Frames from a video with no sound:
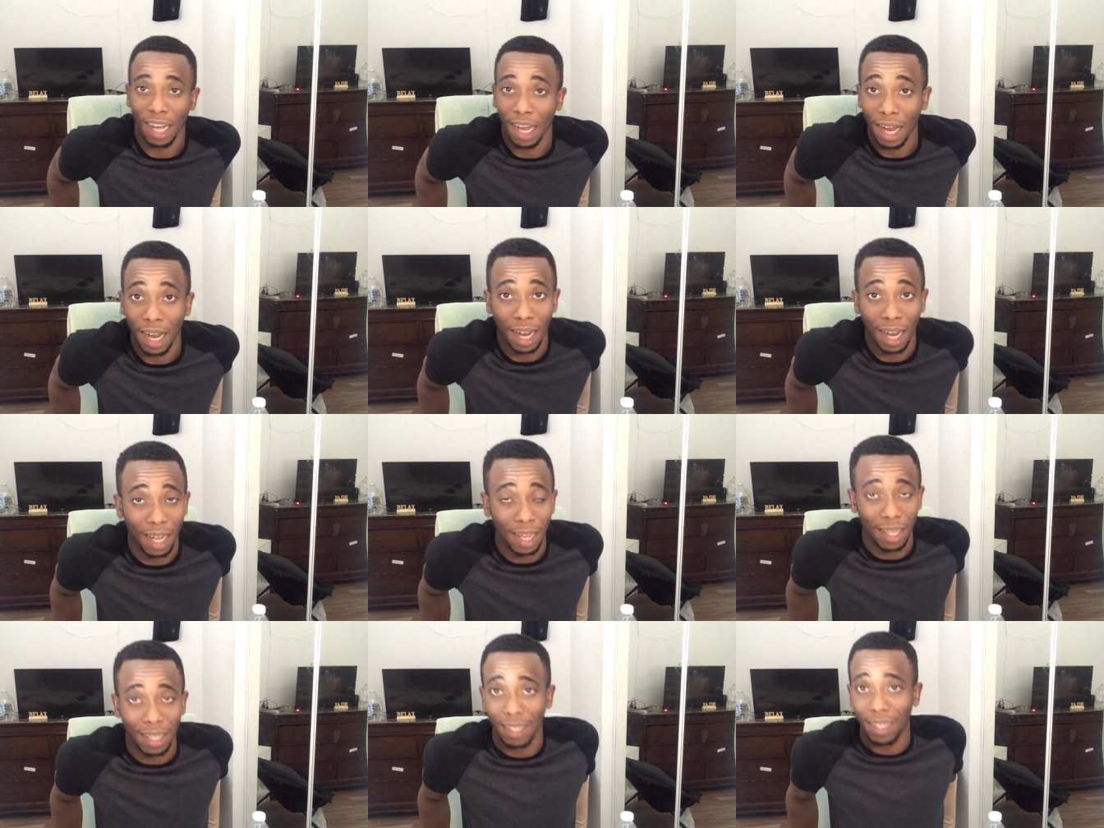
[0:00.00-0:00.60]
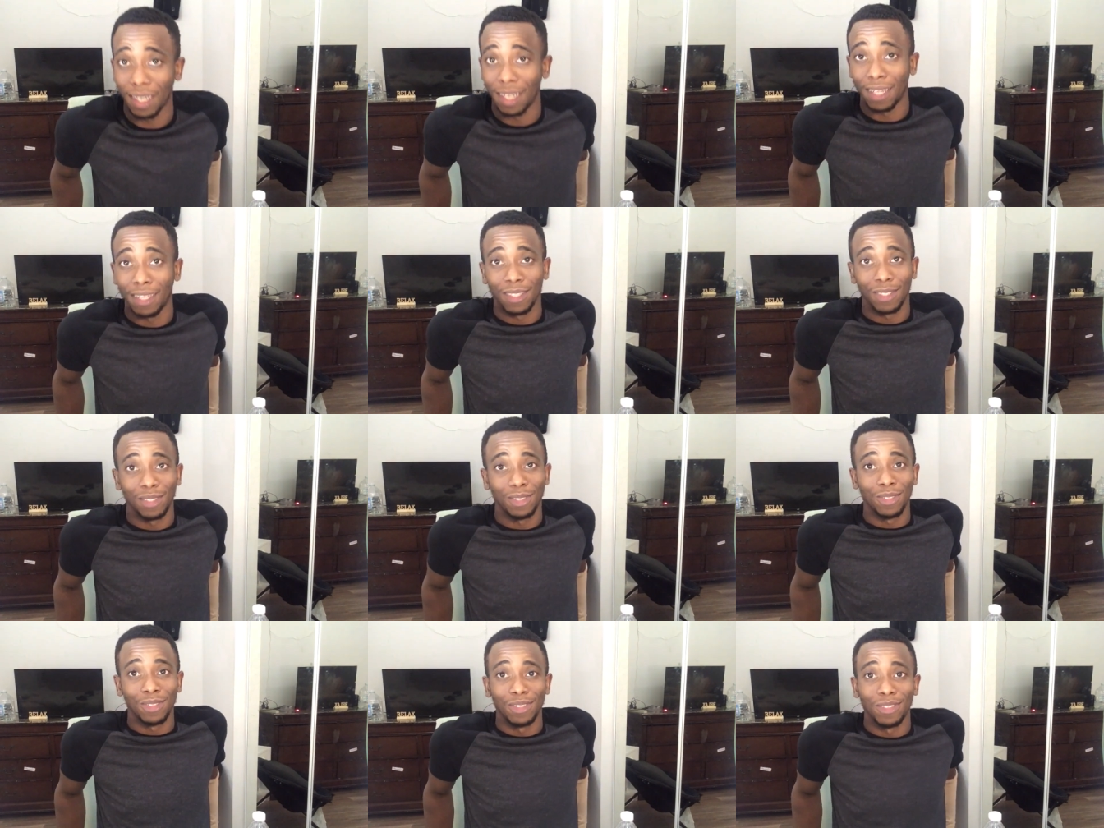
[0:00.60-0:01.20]
I
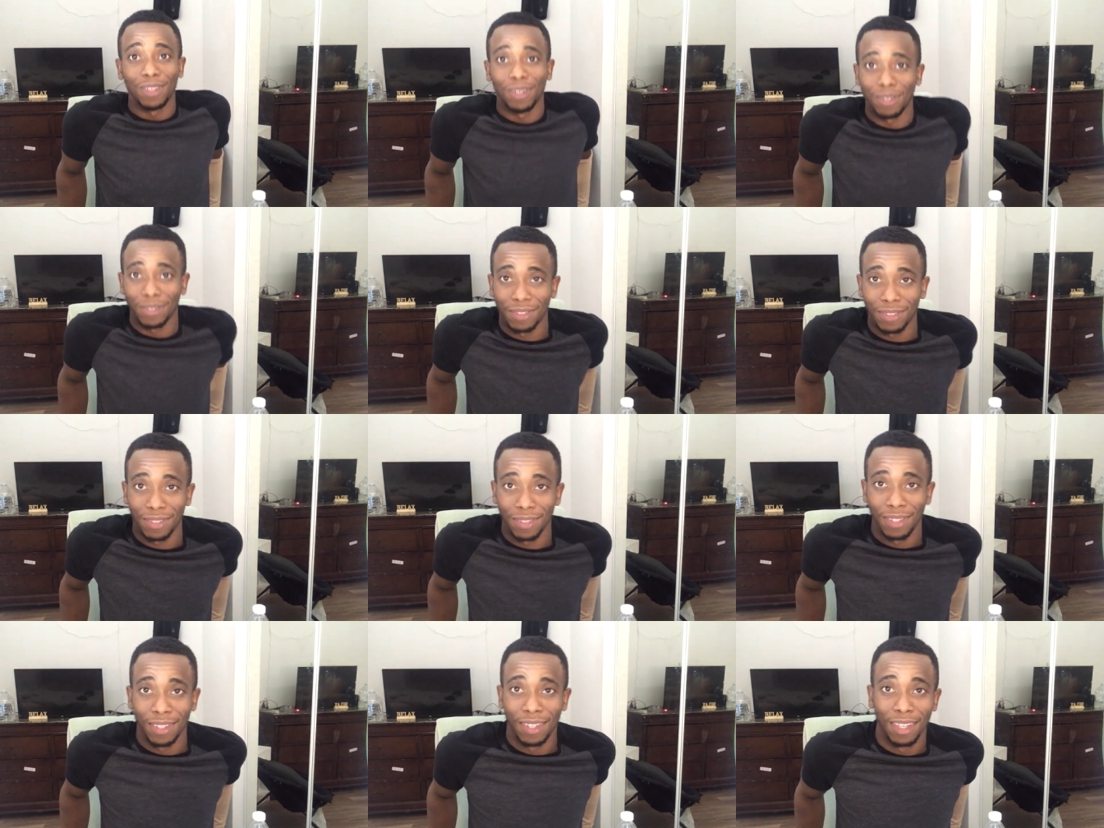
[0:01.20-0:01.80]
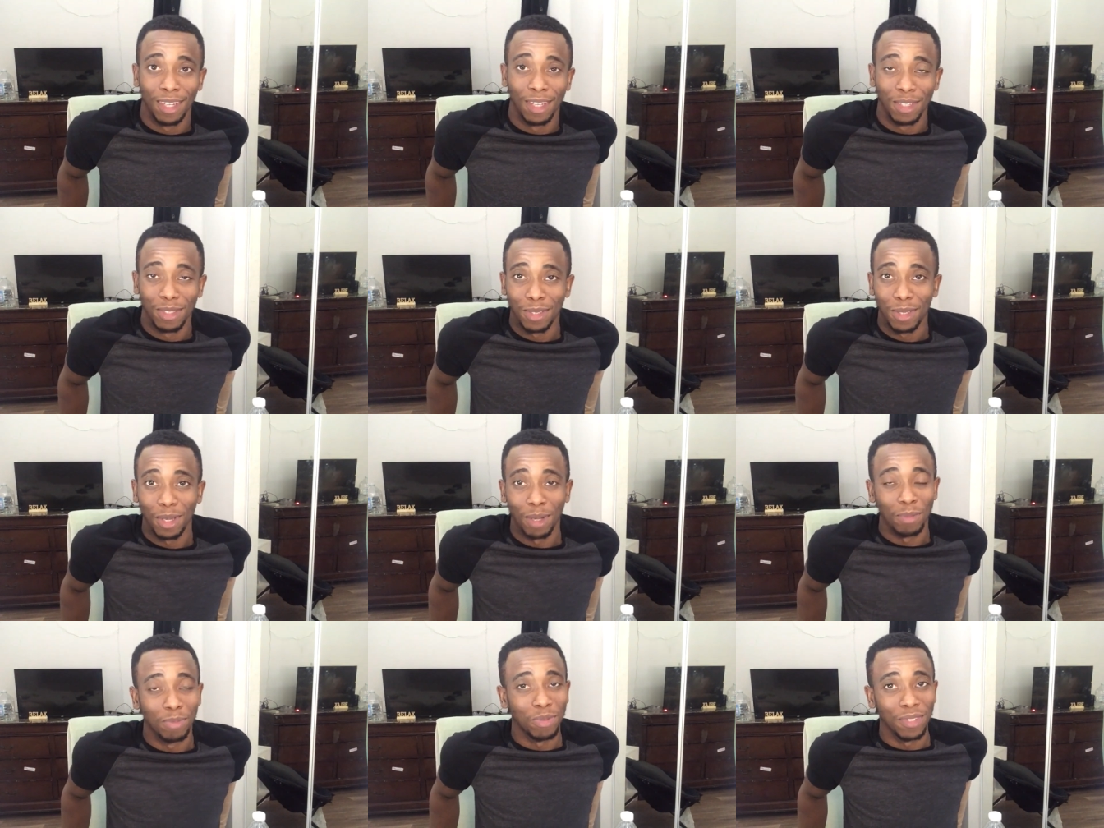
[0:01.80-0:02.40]
cannot
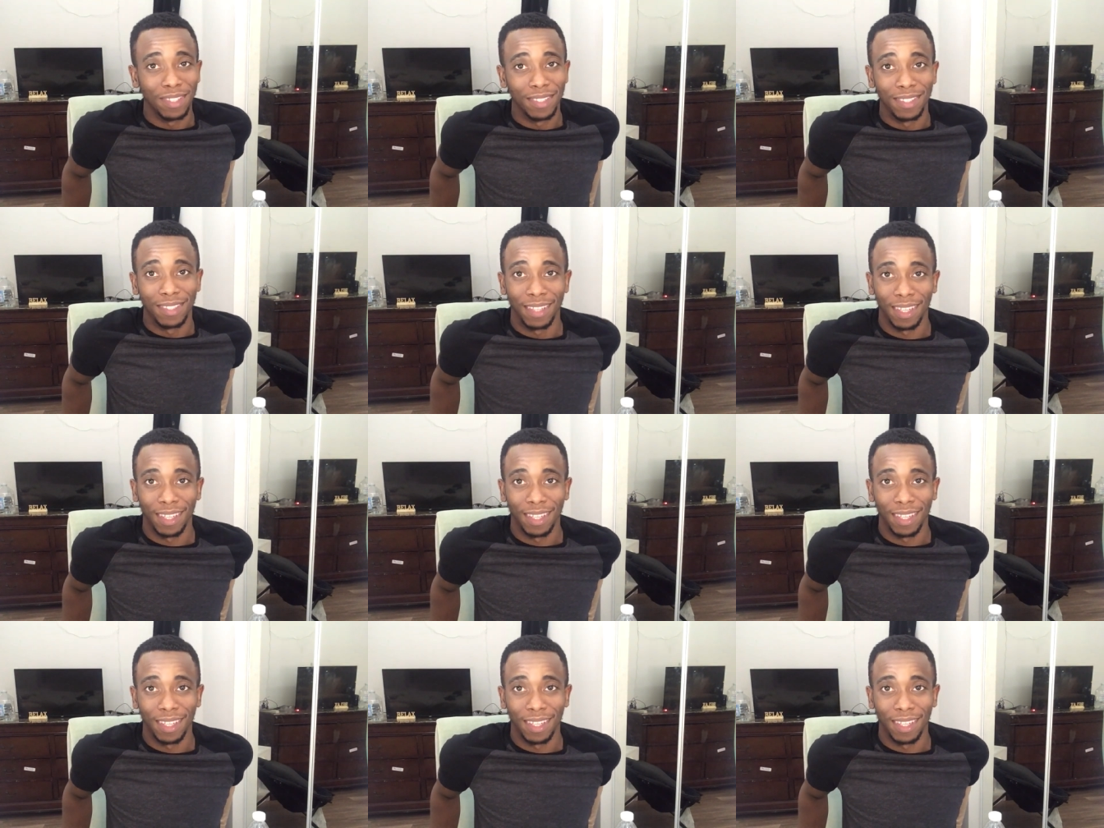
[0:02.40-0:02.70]
stop praising